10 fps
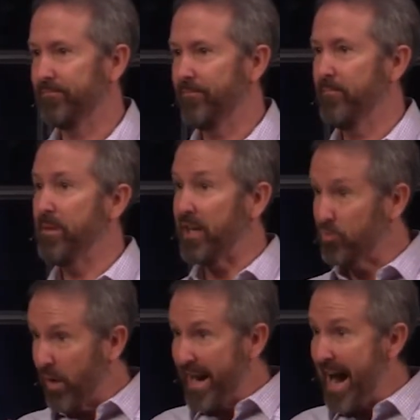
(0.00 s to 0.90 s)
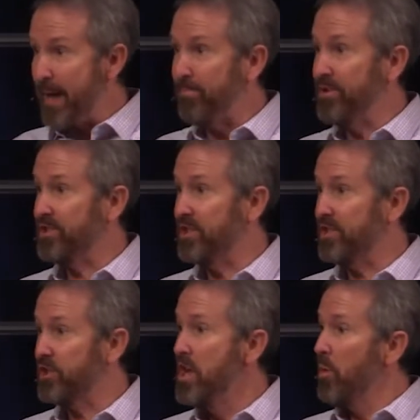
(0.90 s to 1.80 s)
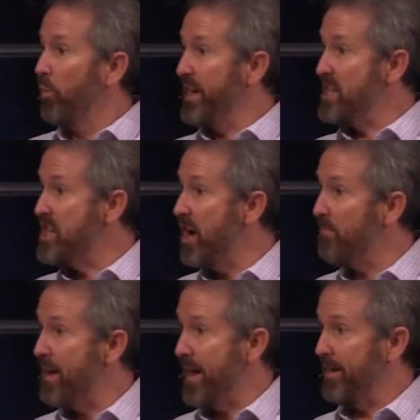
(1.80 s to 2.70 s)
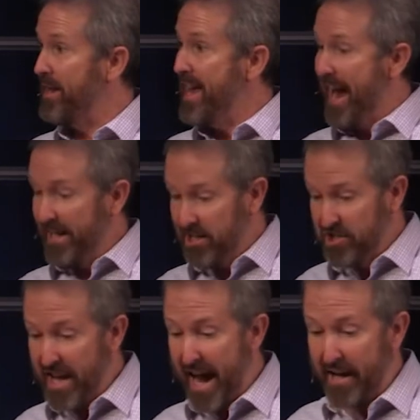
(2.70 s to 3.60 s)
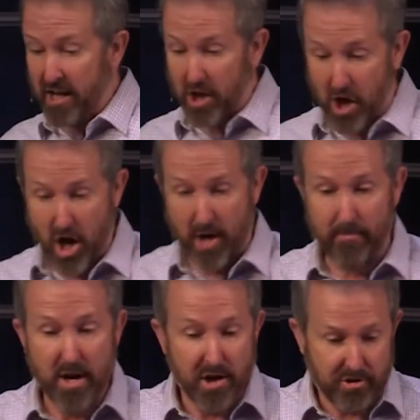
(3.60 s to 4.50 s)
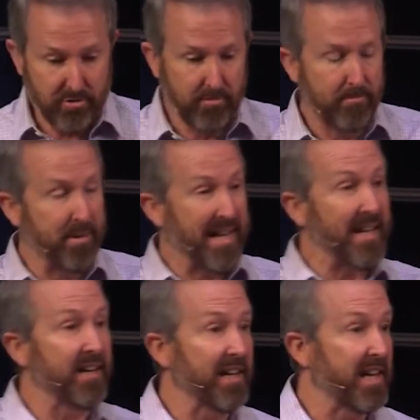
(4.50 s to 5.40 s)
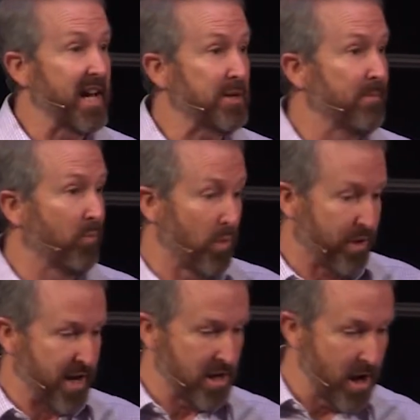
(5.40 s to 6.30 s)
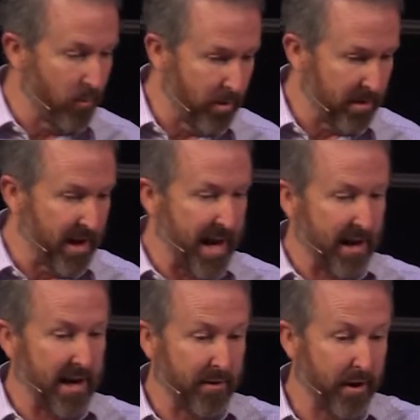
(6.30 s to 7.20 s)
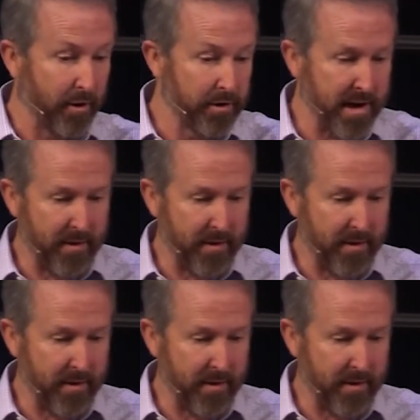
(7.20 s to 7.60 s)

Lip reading: Because what happens is when a young man and his dad come to begin an engagement with a young woman and her dad,